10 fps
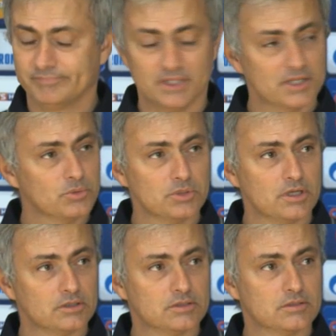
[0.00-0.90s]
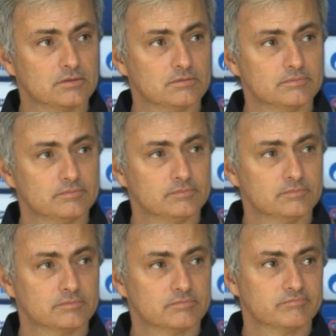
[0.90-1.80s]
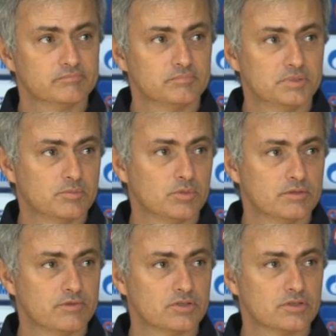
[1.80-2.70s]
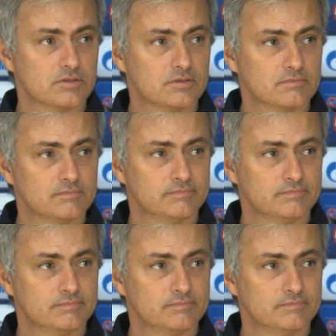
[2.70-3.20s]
playing without big motivations.